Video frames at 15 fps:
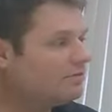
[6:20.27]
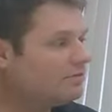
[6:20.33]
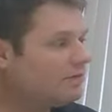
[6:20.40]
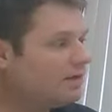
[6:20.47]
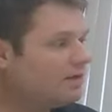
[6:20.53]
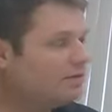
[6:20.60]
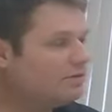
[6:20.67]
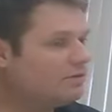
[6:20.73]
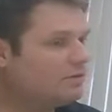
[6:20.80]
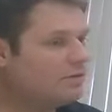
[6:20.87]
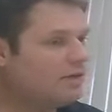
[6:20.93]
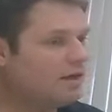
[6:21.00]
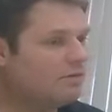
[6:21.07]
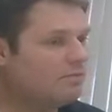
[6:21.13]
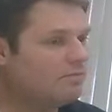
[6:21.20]
of things
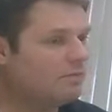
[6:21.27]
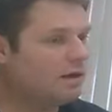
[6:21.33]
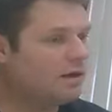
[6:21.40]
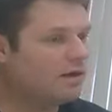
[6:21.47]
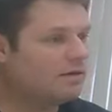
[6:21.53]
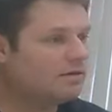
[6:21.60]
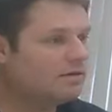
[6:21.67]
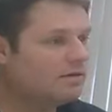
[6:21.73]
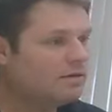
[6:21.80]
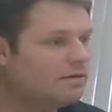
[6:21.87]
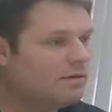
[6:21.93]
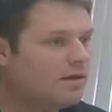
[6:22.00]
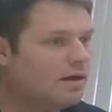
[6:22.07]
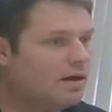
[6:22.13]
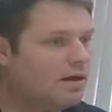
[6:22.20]
that might
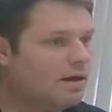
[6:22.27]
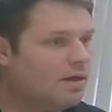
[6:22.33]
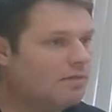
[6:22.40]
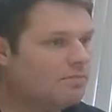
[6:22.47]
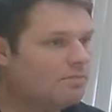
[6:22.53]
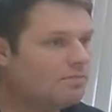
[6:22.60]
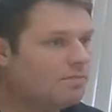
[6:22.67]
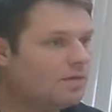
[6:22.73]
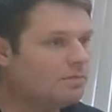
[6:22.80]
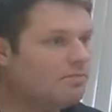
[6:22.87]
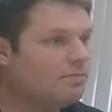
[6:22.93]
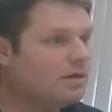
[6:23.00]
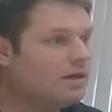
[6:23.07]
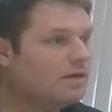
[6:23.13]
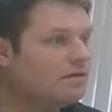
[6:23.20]

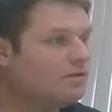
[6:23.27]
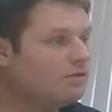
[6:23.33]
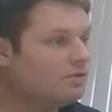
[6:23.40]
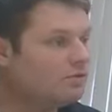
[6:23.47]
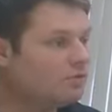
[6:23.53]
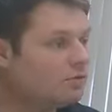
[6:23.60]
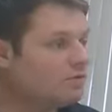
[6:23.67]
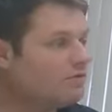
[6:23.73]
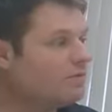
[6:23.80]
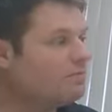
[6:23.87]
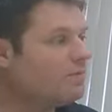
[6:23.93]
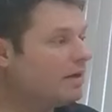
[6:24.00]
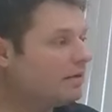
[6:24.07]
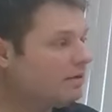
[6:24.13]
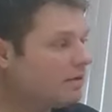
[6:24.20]
be sort of a
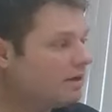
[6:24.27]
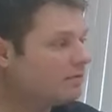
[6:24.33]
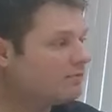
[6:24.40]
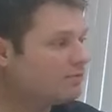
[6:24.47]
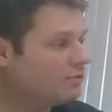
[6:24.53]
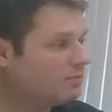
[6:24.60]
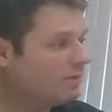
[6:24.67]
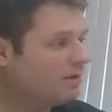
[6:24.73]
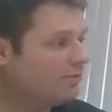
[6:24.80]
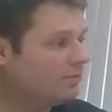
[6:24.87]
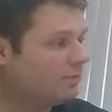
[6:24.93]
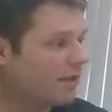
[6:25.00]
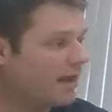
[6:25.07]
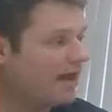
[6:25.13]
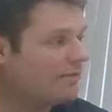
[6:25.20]
barrier for
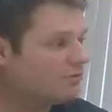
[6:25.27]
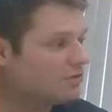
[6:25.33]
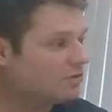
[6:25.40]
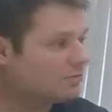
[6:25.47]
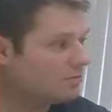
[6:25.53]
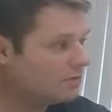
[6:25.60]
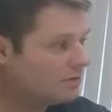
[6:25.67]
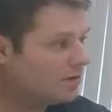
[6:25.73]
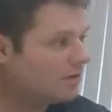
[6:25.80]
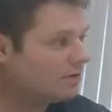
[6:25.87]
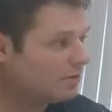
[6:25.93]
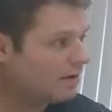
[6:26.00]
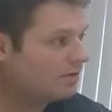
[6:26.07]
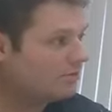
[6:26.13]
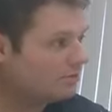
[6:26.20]
people that have to get
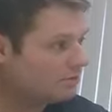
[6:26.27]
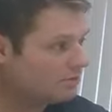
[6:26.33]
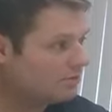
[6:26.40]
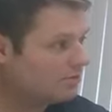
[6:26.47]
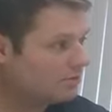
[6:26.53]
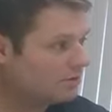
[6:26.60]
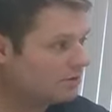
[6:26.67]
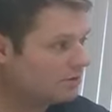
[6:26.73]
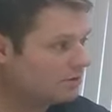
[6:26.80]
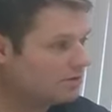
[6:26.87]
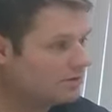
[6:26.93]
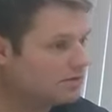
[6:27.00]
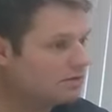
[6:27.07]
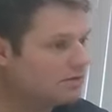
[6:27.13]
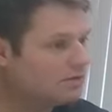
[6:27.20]
around or
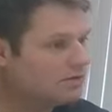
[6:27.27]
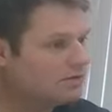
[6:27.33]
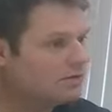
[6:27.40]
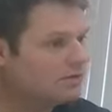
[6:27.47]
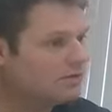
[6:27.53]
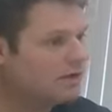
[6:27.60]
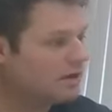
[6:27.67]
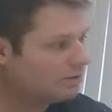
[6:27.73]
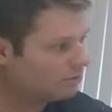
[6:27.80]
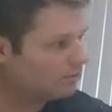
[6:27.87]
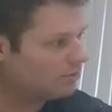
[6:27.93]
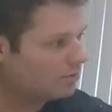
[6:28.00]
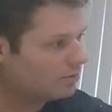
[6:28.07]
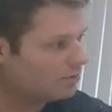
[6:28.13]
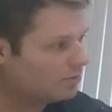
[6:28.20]
to get
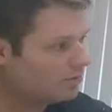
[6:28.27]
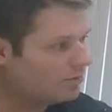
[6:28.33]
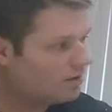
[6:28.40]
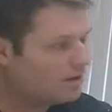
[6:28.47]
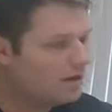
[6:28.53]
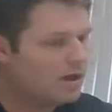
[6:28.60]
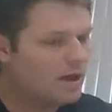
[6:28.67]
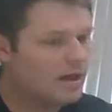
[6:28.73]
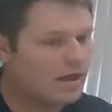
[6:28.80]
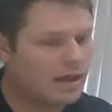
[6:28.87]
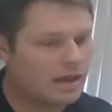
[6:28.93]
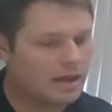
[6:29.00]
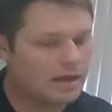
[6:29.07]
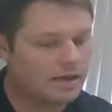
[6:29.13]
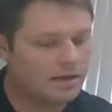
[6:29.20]
through. Yeah.
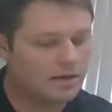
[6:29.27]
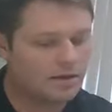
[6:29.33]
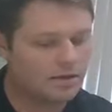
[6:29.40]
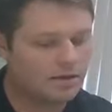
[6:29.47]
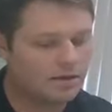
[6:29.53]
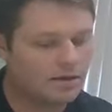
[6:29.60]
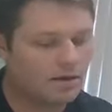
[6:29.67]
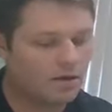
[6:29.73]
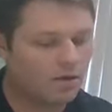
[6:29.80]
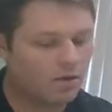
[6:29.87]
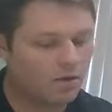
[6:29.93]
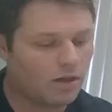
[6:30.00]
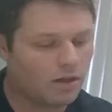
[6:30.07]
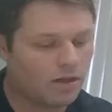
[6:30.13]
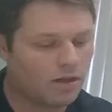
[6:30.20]
And the
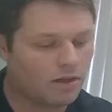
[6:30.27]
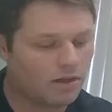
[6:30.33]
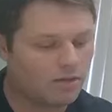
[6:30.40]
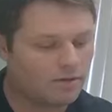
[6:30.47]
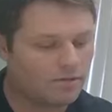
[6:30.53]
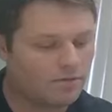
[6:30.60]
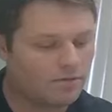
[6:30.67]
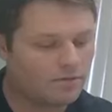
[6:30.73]
goal of